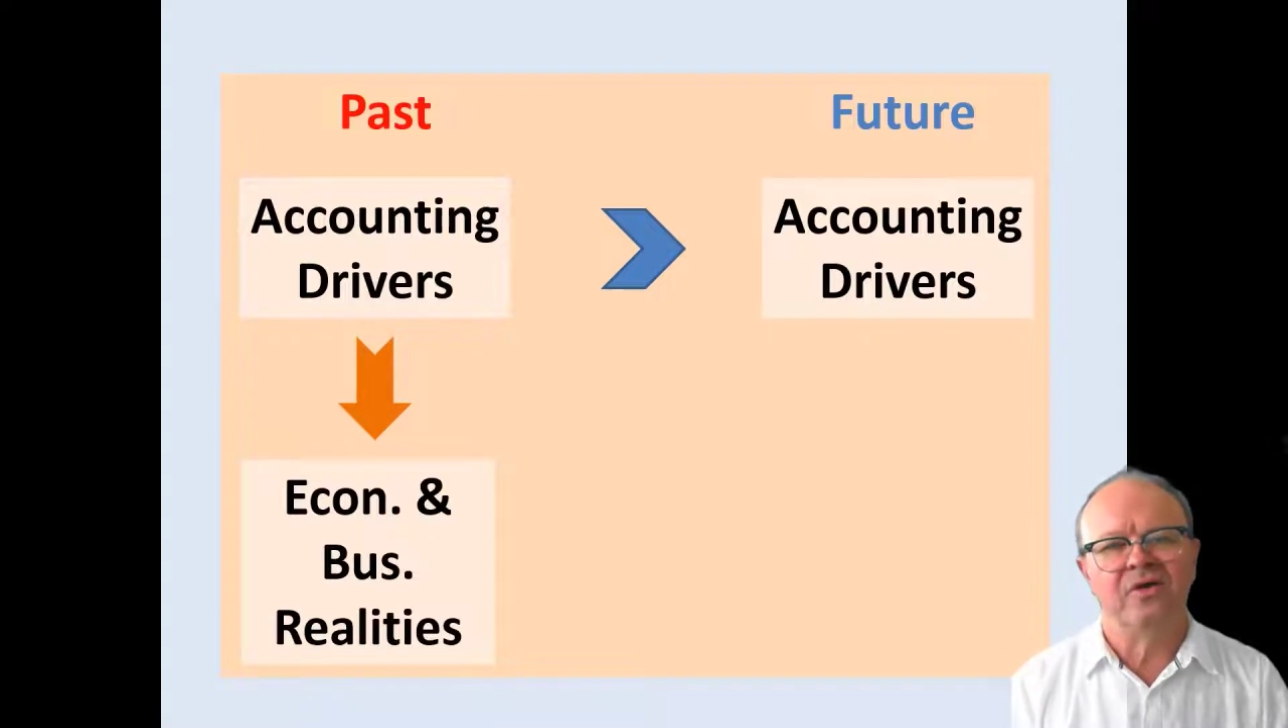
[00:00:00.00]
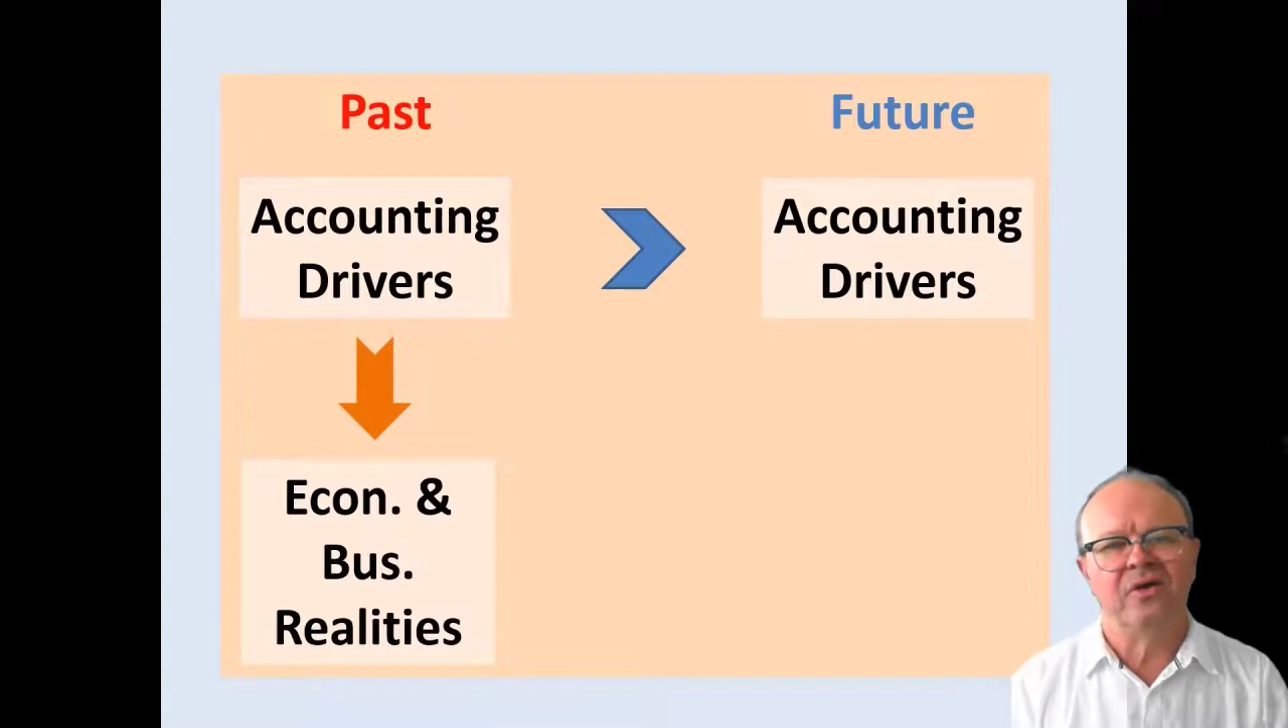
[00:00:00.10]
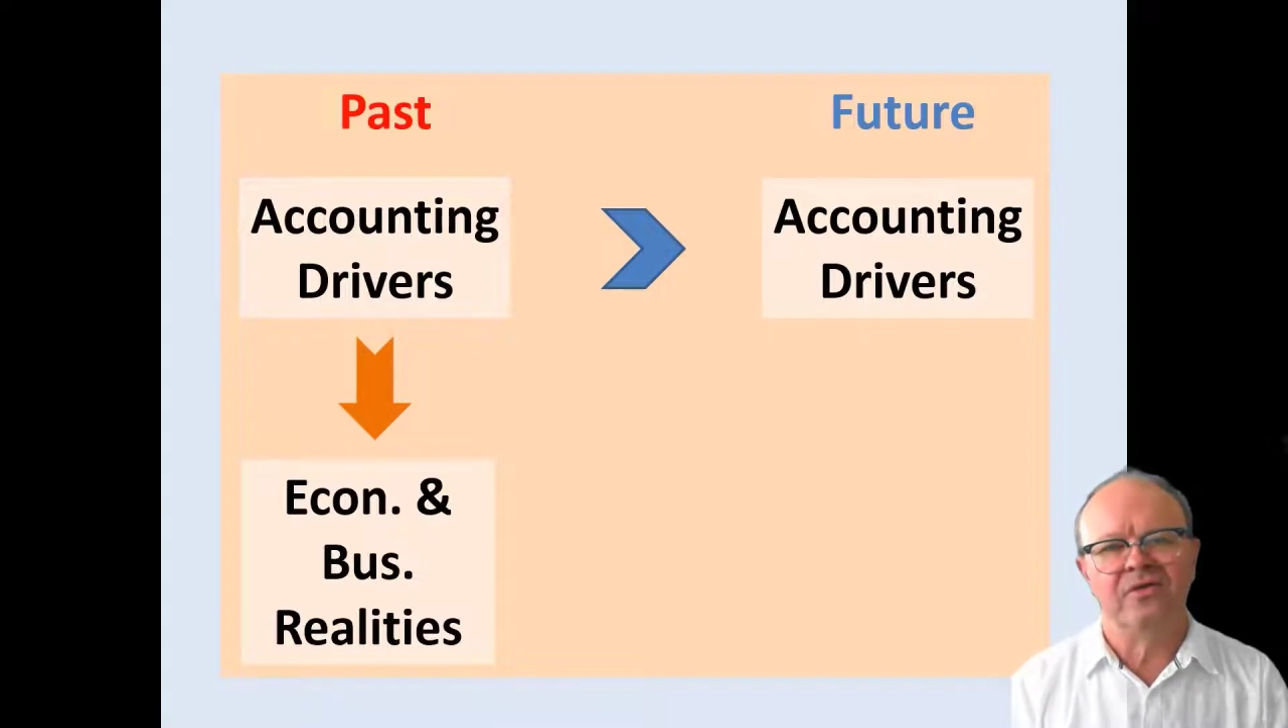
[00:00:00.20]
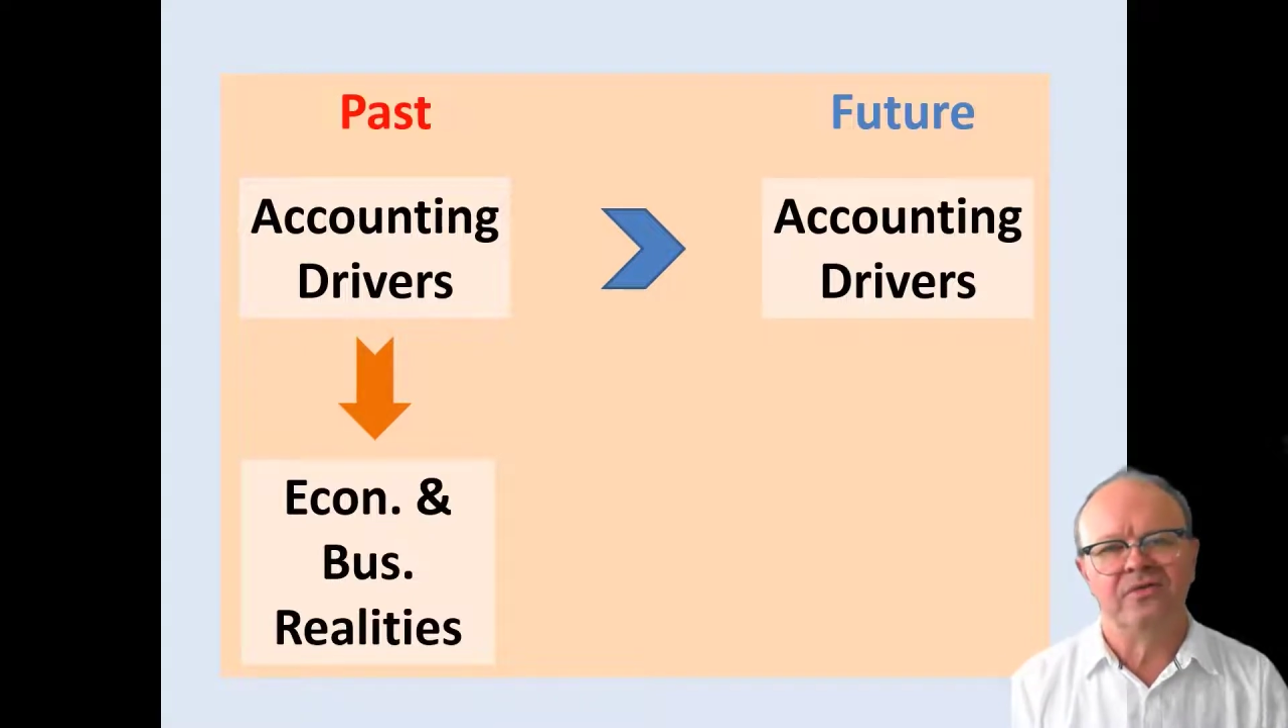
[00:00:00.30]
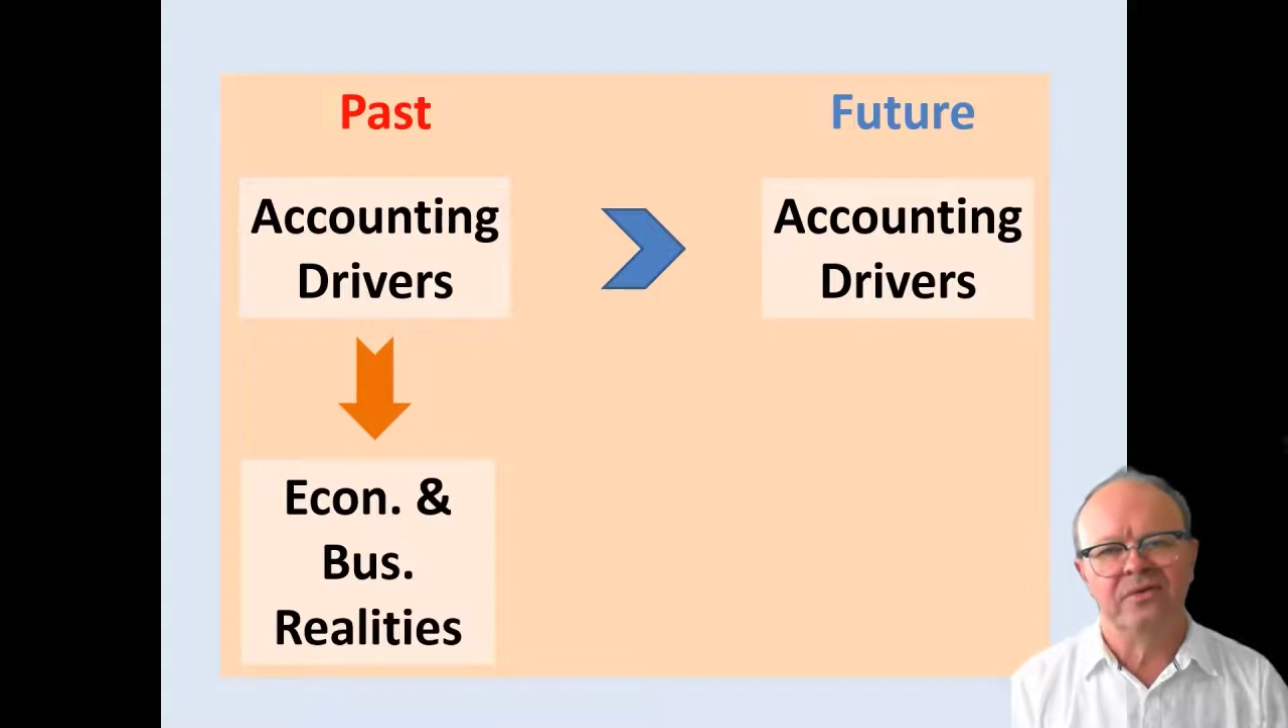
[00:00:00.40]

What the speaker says: growth,